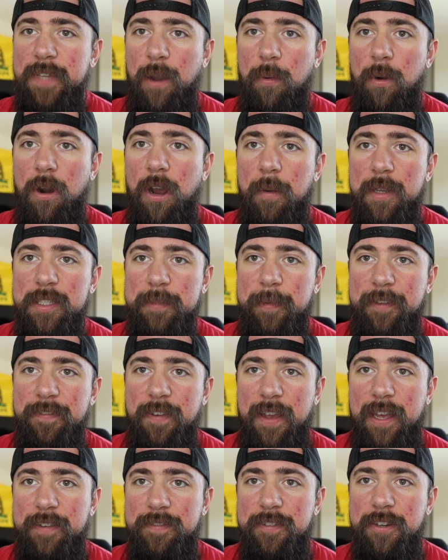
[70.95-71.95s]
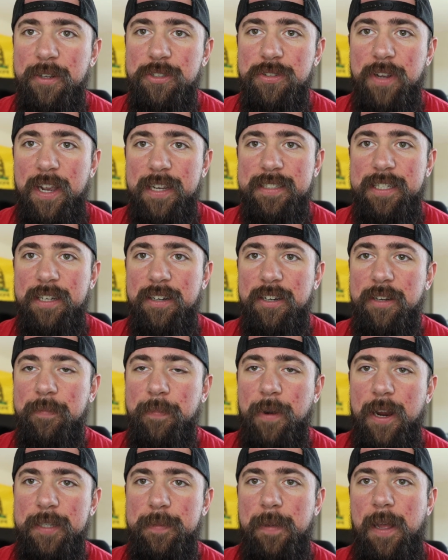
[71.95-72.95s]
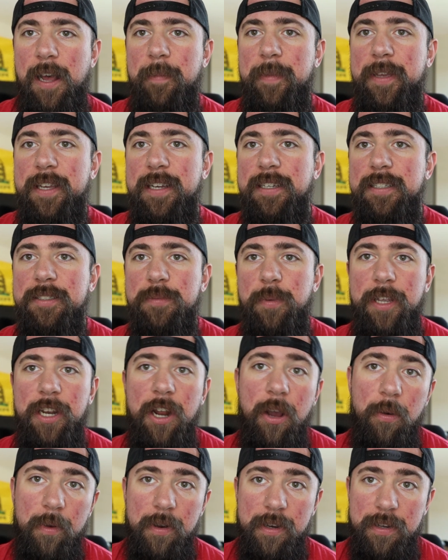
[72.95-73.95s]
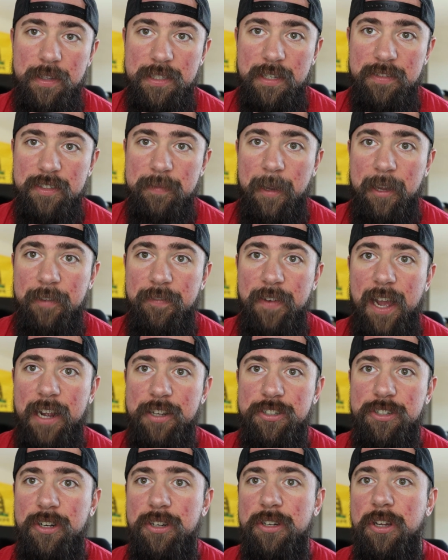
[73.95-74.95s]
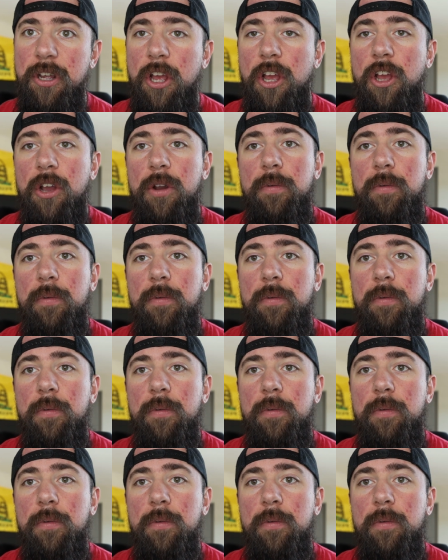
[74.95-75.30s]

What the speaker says: Now, we're always a big fan of Nutrex here at PricePlow because we know where this stuff is manufactured.